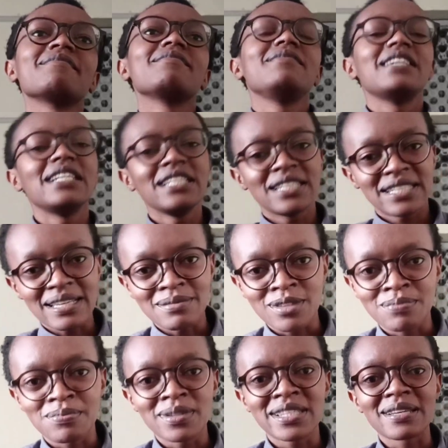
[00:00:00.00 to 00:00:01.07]
then it's time
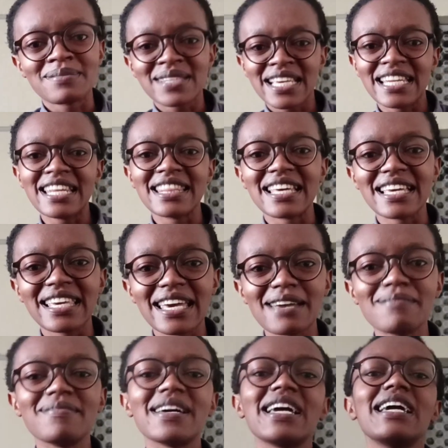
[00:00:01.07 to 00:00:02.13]
to put some skin in the
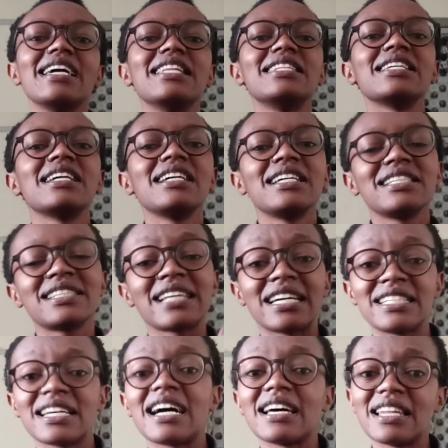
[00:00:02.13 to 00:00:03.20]
game and start
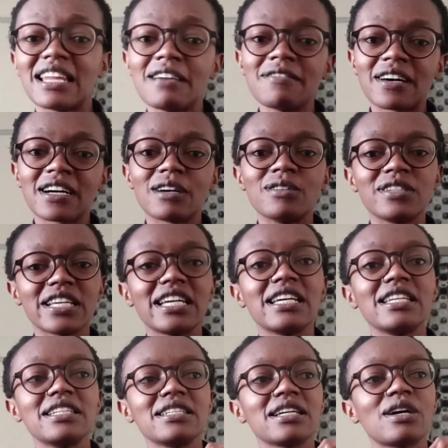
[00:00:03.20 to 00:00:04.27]
a live account
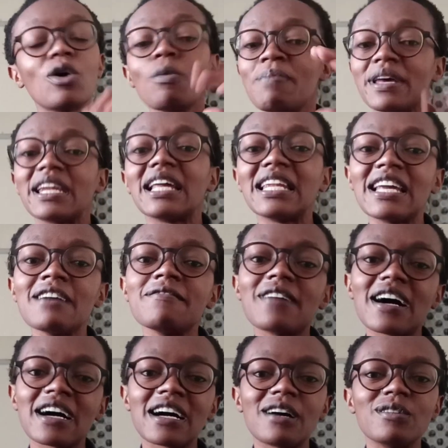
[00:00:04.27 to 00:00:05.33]
and open a live
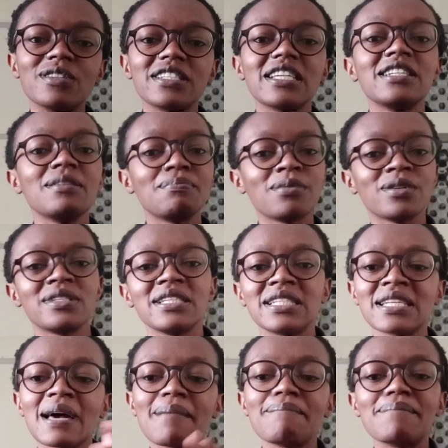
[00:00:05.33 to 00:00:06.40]
account and
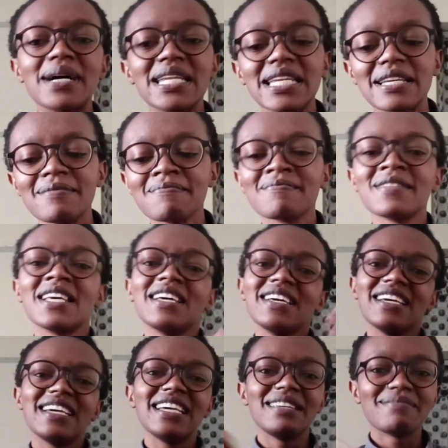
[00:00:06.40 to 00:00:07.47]
deposit money.
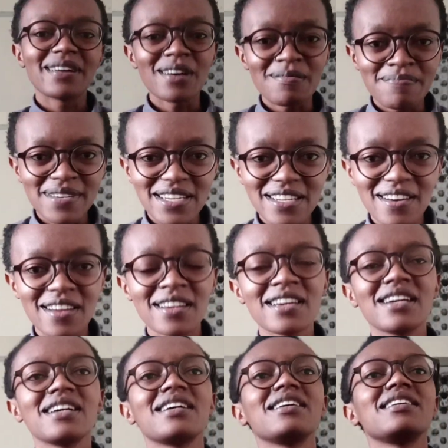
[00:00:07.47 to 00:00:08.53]
In my opinion,
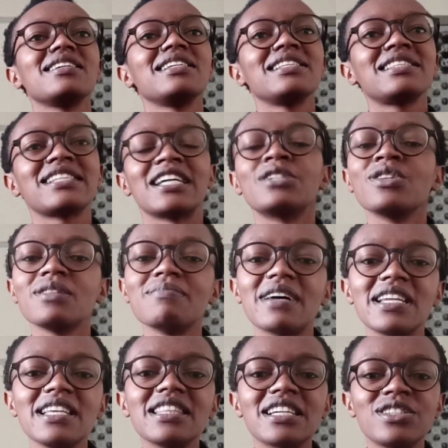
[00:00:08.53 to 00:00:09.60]
start with
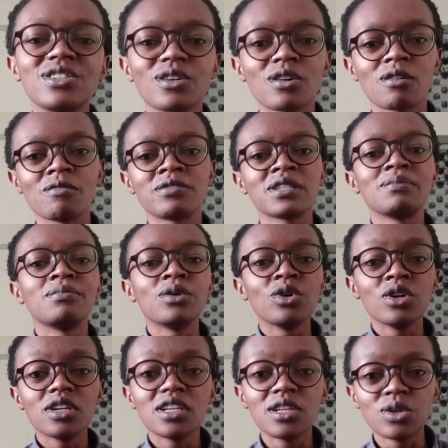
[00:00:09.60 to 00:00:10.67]
money that you're
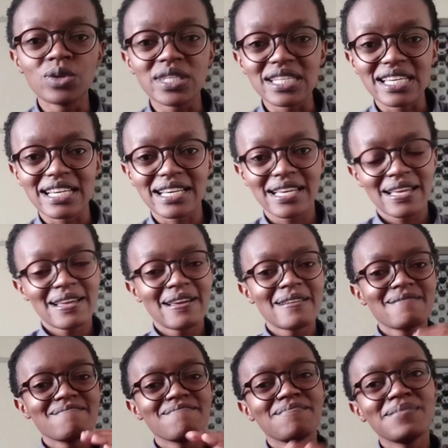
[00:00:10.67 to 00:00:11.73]
comfortable losing.
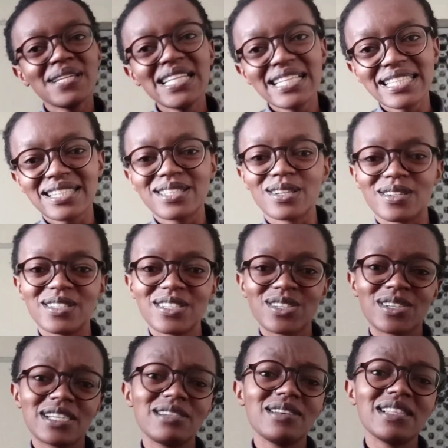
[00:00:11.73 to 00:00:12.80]
Please don't
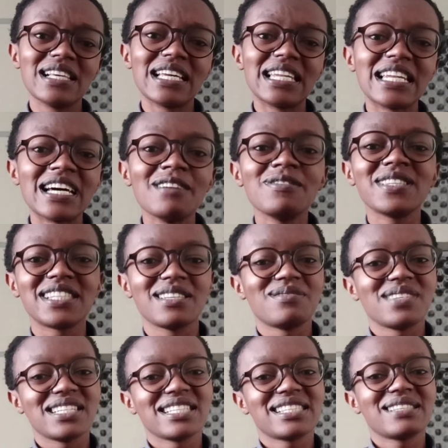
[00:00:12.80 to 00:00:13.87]
trade with your life
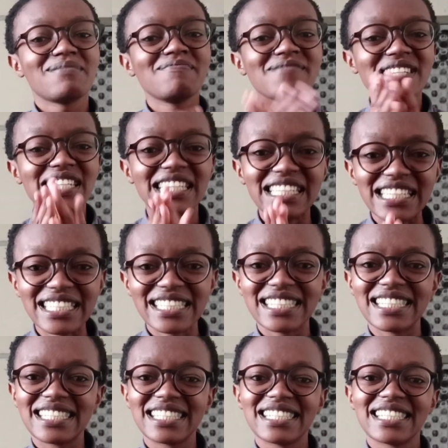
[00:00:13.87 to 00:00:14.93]
savings.
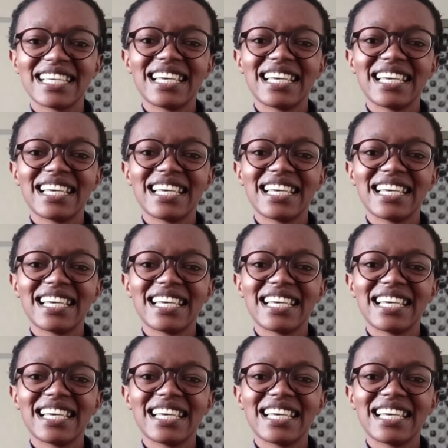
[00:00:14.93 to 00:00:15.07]
Please.